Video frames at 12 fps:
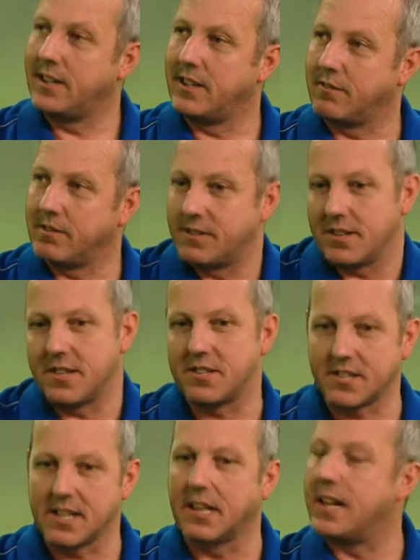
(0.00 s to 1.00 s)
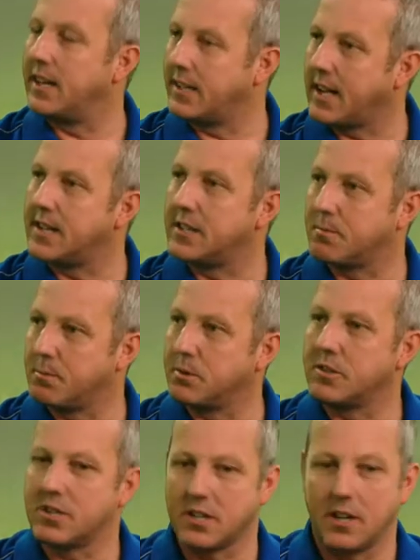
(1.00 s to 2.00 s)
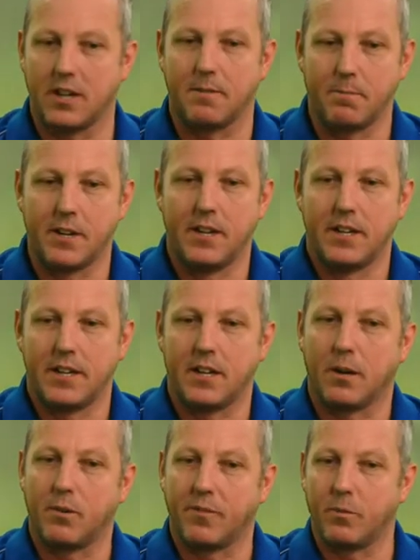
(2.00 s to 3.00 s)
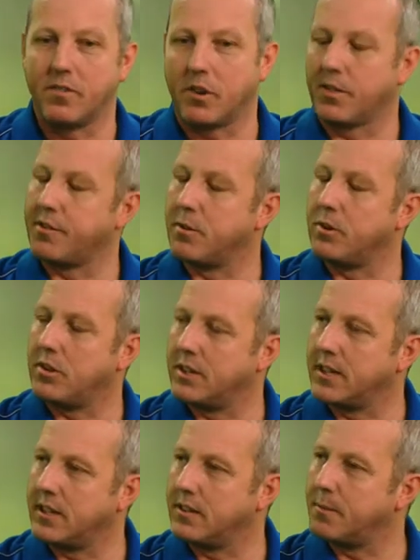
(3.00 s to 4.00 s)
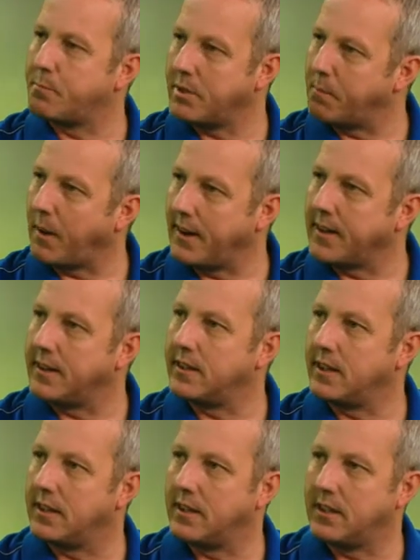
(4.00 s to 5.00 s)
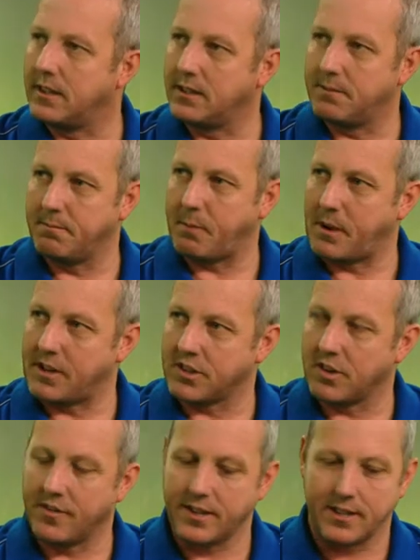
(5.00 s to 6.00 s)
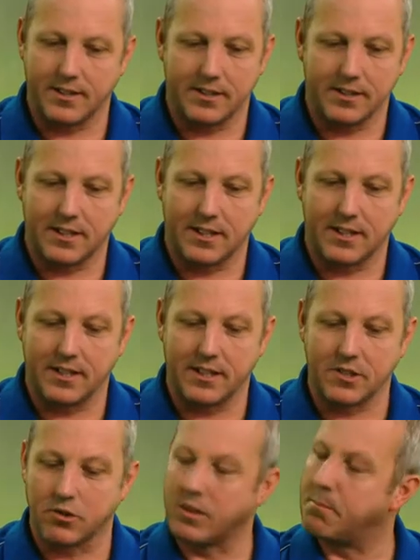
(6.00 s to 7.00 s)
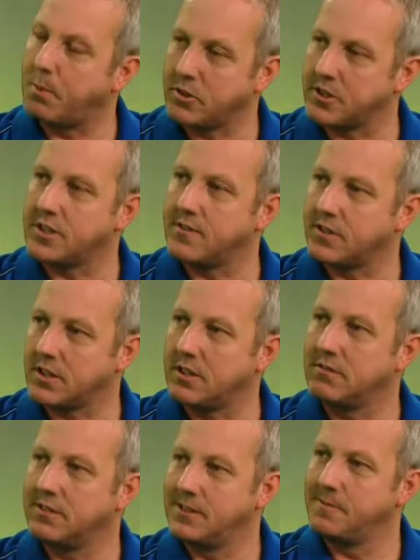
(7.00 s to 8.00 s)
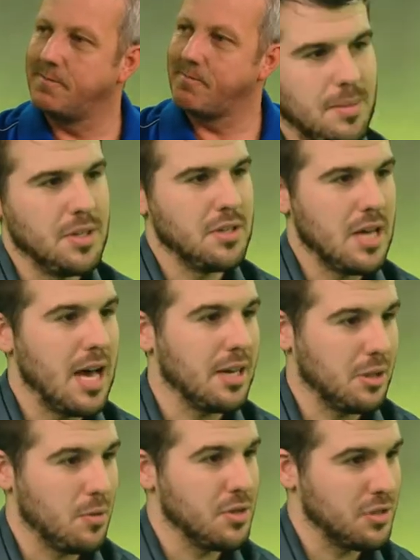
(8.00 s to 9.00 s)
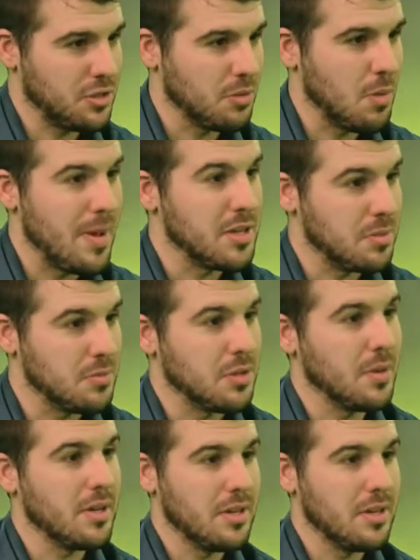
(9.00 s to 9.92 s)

it's still early days, but we've gone through all the pre-planning parts of it, and it's looking positive. So it's not just a stab in the dark, there is some momentum to it.